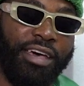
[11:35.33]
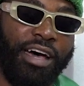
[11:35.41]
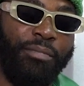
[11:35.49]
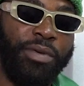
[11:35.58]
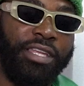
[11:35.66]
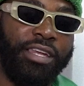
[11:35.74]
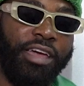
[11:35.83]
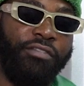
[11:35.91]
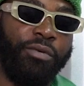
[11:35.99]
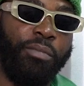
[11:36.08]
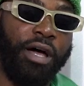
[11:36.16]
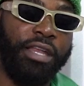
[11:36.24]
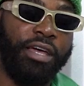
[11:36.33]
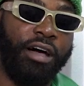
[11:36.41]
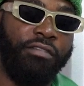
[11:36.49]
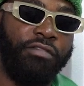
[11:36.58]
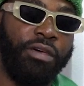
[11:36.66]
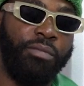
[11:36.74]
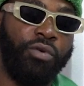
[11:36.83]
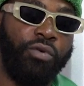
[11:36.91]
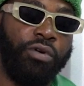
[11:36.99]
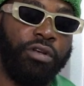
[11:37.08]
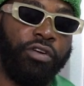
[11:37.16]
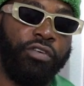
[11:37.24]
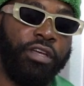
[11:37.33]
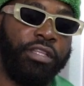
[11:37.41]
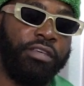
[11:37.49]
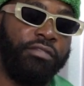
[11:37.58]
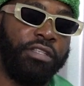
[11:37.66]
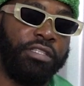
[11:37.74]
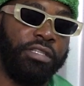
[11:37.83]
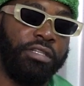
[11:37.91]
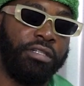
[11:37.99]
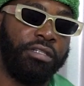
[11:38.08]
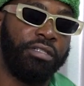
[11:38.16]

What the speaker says: I mean, everybody have their own creativity.